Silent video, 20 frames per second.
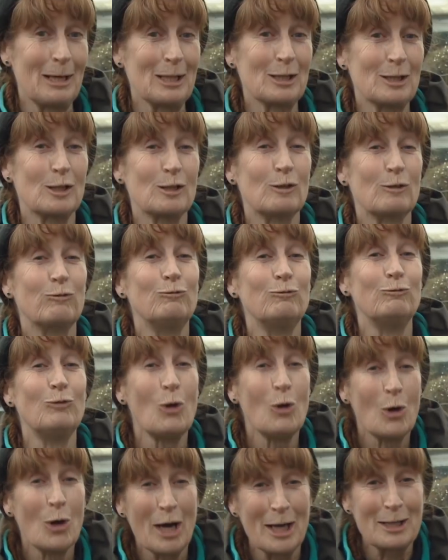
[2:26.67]
much as
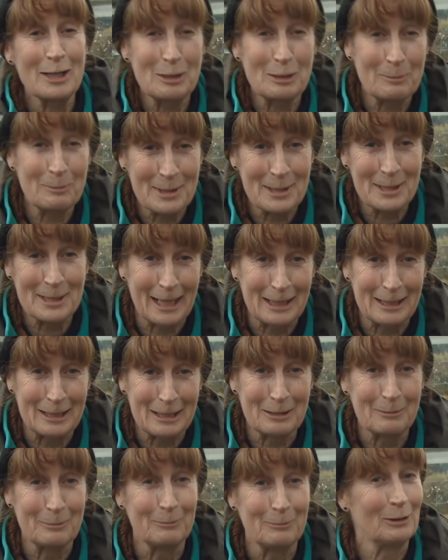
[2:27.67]

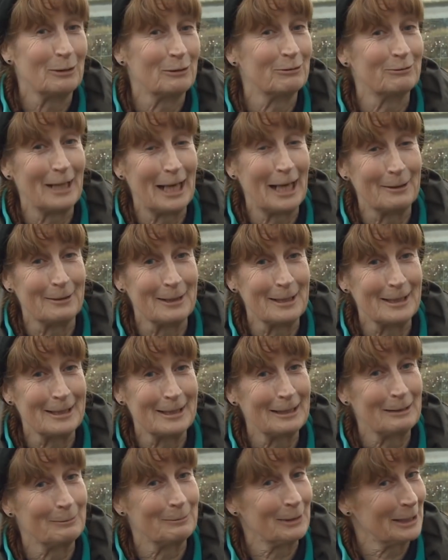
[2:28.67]
400% more flowers.
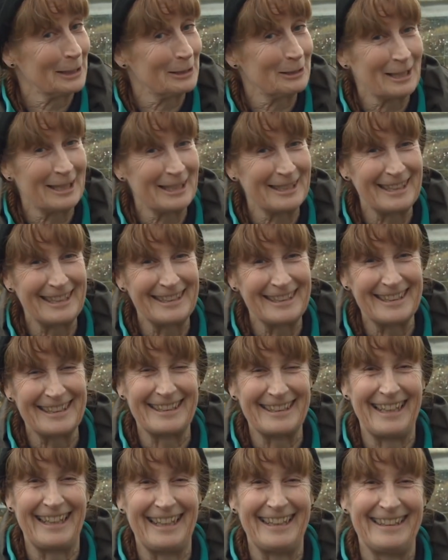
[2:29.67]
Be interesting to
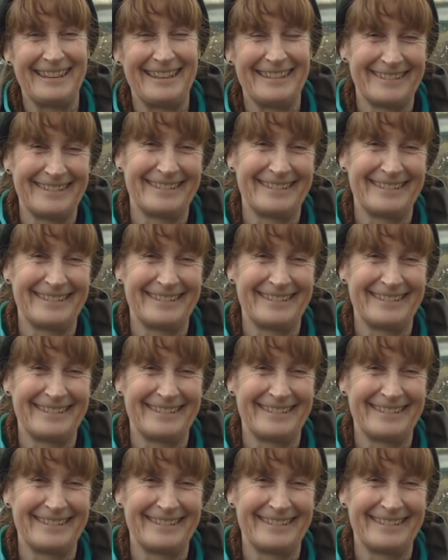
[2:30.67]
see.